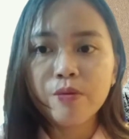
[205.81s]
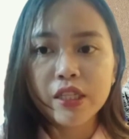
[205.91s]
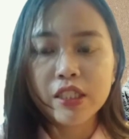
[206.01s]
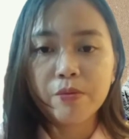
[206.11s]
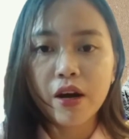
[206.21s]

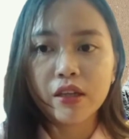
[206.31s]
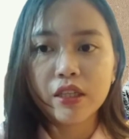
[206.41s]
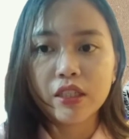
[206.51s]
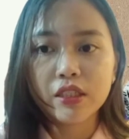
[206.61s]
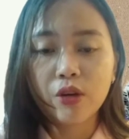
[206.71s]
Principal
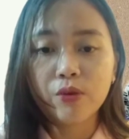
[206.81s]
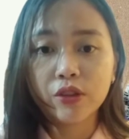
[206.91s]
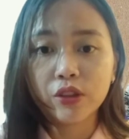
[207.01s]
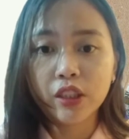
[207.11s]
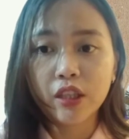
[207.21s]
is equal
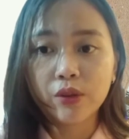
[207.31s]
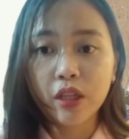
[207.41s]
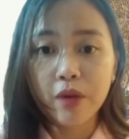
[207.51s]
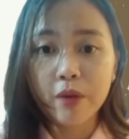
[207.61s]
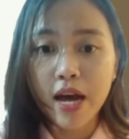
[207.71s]
to
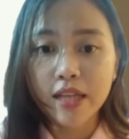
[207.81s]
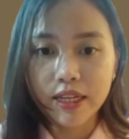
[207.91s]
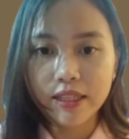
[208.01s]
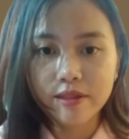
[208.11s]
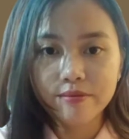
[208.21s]

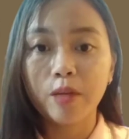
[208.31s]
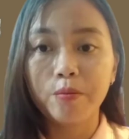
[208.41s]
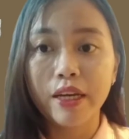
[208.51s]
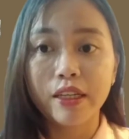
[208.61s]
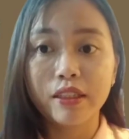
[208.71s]
3,500. Let's
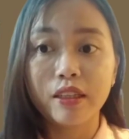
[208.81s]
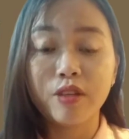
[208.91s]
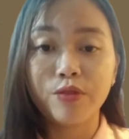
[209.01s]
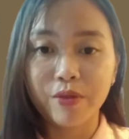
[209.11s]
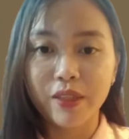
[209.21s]
apply it in
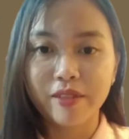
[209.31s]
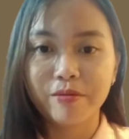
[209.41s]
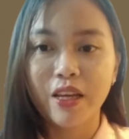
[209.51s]
the formula.